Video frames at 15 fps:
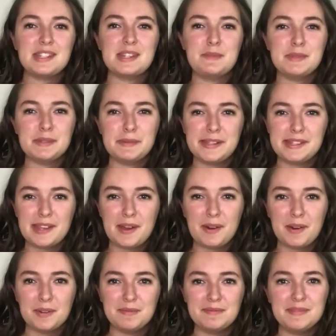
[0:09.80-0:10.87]
STEM Space at
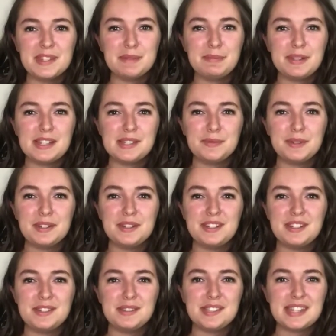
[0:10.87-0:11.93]
Home, the place where you
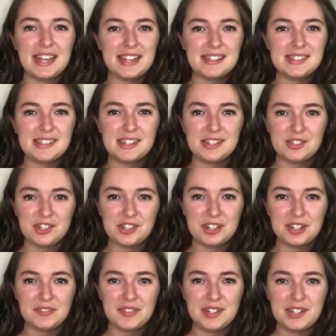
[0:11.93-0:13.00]
can do science and
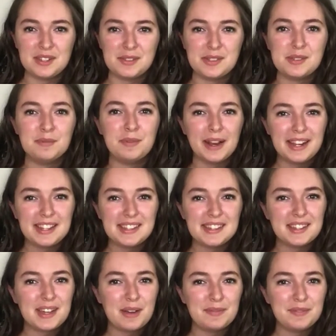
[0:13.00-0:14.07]
engineering videos right in
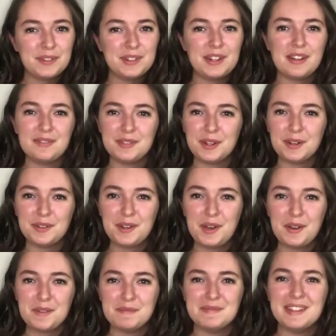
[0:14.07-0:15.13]
the comfort of your own
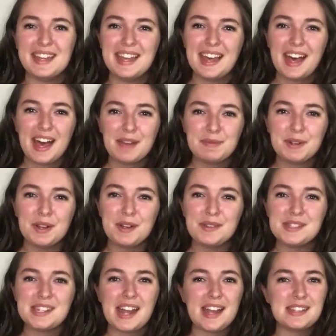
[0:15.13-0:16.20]
home. I'm your
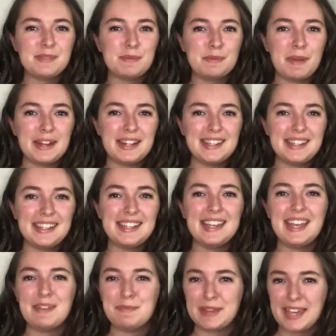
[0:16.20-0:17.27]
host,
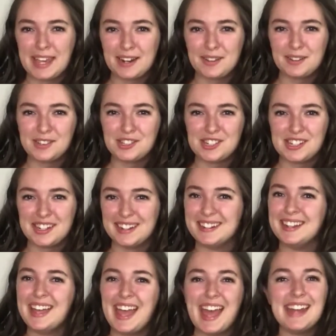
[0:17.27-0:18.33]
Biomedical, a mechanical
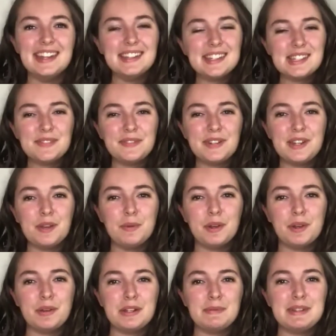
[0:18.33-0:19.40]
engineer, and in this video
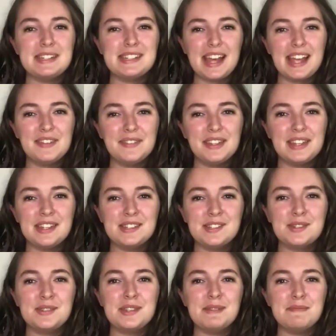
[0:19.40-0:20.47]
we're going to be diving
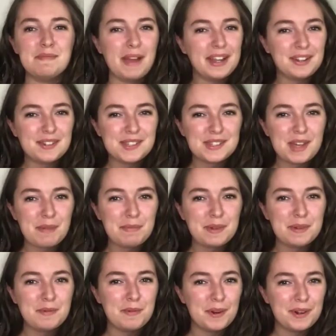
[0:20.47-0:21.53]
into the
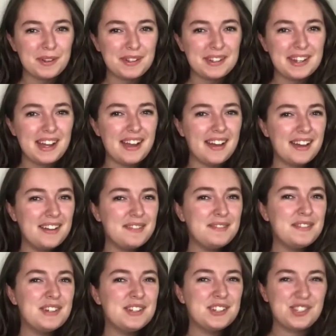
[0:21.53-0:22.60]
microscopic world
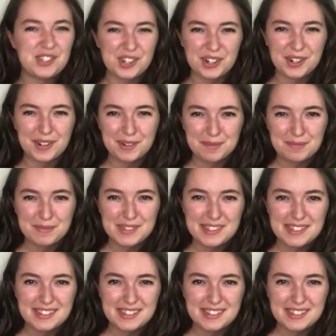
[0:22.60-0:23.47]
of germs.